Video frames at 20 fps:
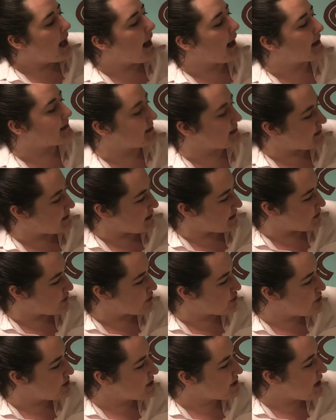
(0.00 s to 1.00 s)
As a teacher,
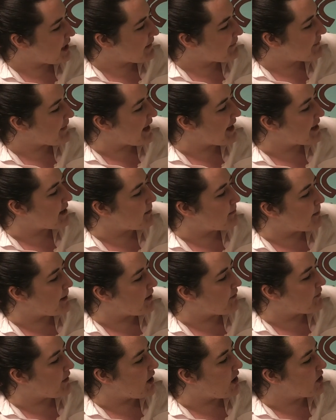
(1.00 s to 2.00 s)
she taught that
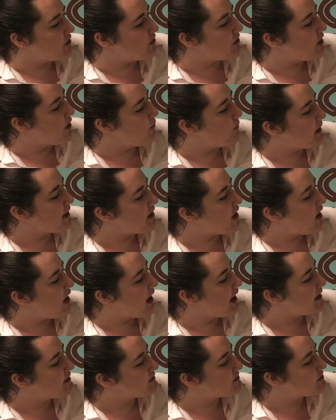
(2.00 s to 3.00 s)
above all, one
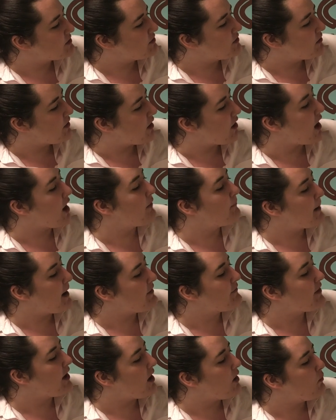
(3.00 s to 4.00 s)
ought
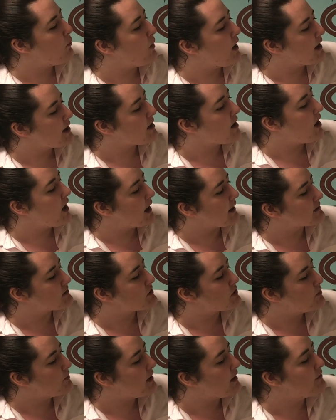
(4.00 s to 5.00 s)

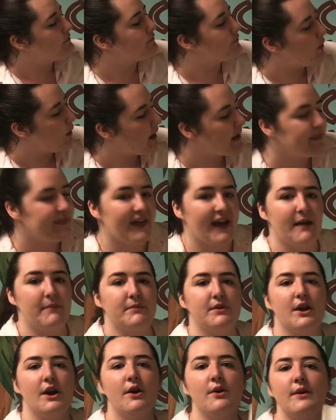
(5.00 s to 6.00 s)
to avoid
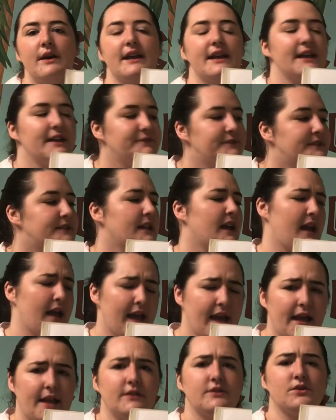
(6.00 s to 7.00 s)
them. No ifs,
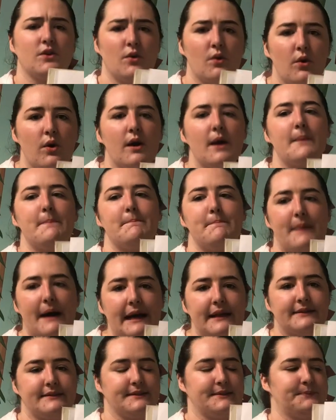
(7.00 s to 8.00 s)
ands, or
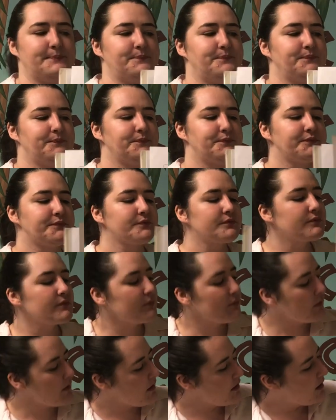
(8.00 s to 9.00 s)
buts.
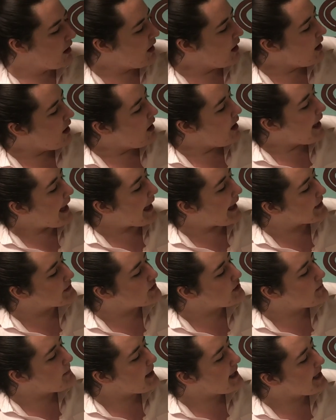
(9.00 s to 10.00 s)
As
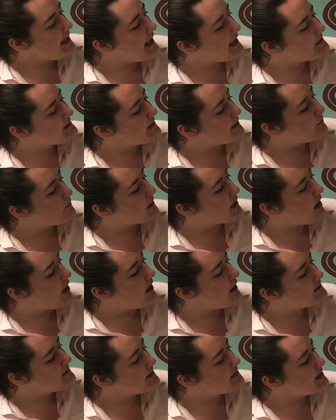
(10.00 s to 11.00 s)
you might guess, it would
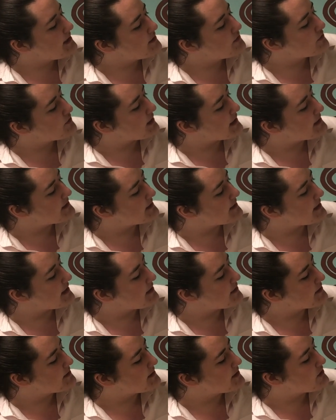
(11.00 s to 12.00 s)
cause Iggy stress to
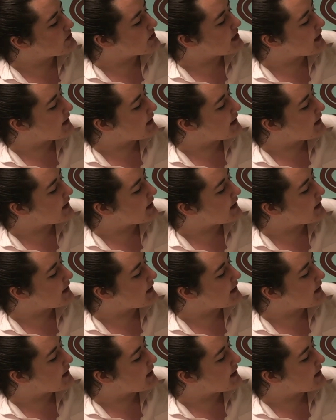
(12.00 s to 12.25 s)
hear such